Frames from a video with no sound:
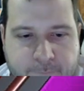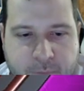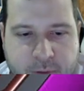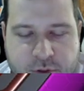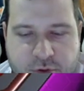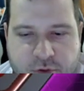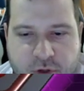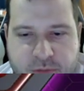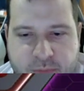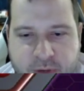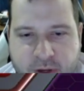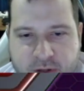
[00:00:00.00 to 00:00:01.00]
Let's just draw as
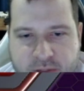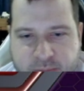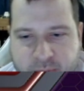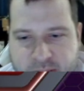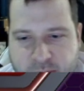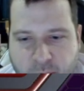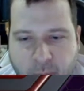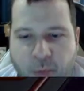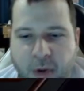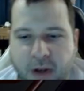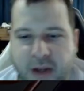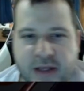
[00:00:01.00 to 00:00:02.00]
many cards as possible. Maybe we
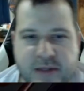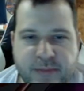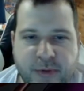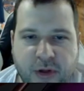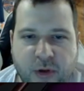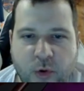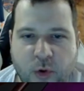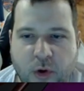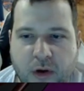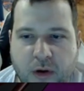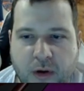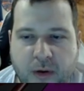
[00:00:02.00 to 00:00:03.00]
get a Nest Ball or
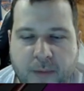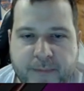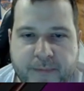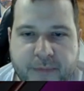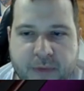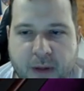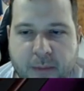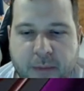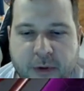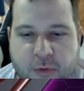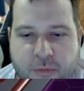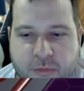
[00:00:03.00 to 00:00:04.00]
a
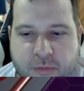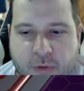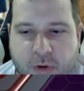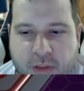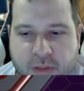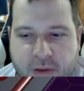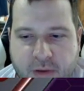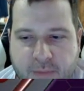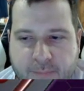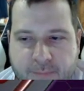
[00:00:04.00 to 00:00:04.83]
Bidoof or anything.